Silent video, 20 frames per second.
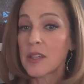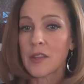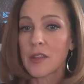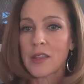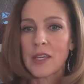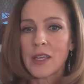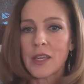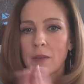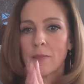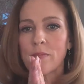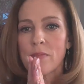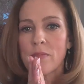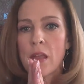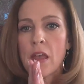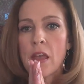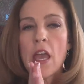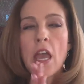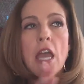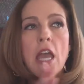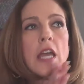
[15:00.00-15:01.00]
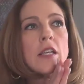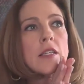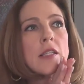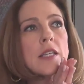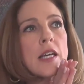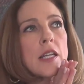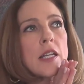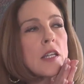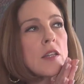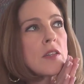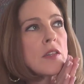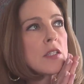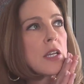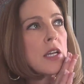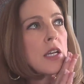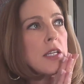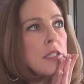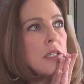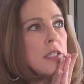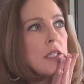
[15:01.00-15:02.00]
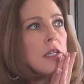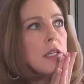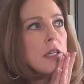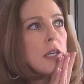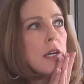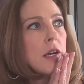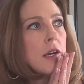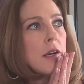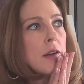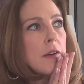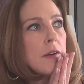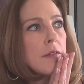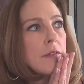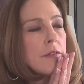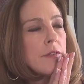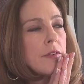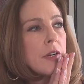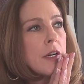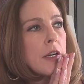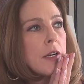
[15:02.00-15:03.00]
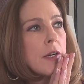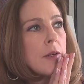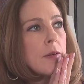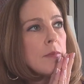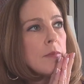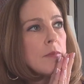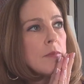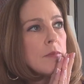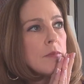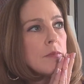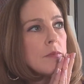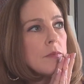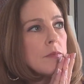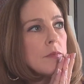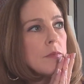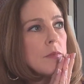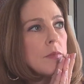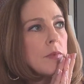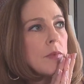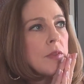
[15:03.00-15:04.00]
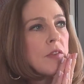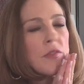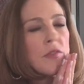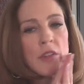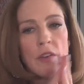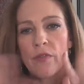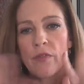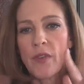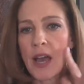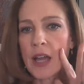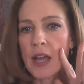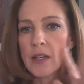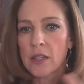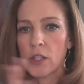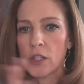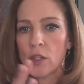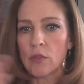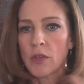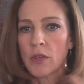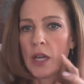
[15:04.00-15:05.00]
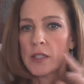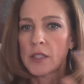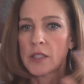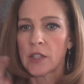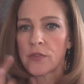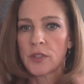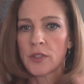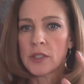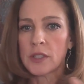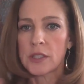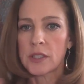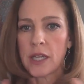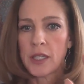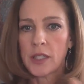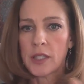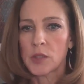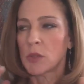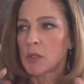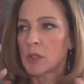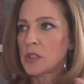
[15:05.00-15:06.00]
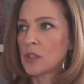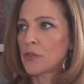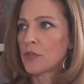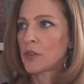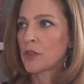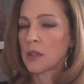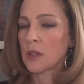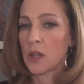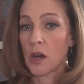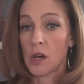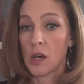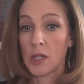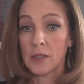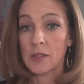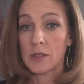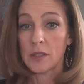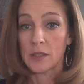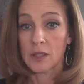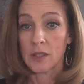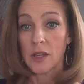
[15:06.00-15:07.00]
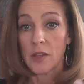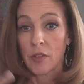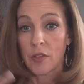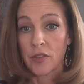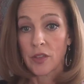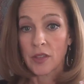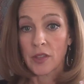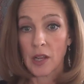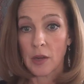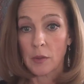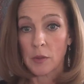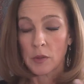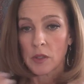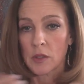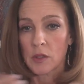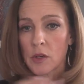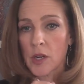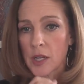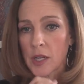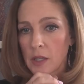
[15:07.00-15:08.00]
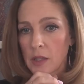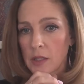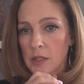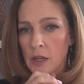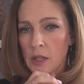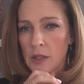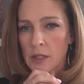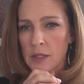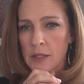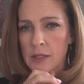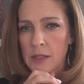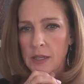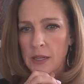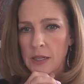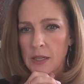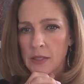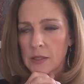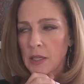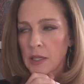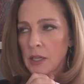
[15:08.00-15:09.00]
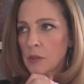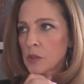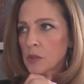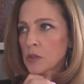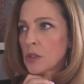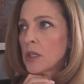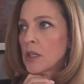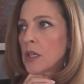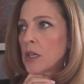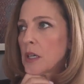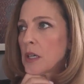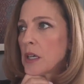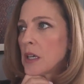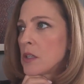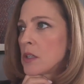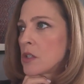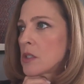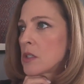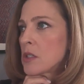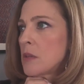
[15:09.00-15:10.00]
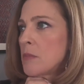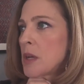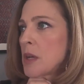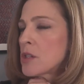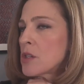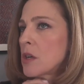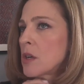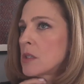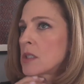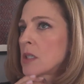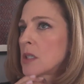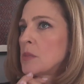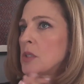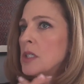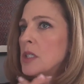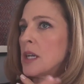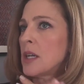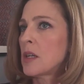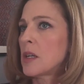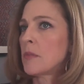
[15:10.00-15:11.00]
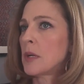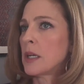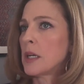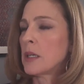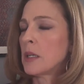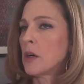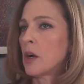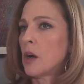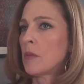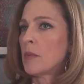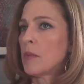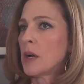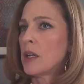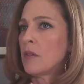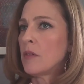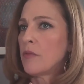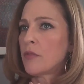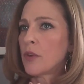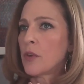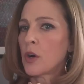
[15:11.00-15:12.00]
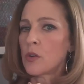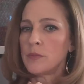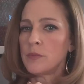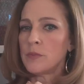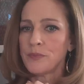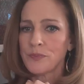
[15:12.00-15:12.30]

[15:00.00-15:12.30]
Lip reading: other thing, is that this idea of the fact that you've got different states with different laws is another thing that I was learning on the site as I was looking again just to make sure I was up to date on my info.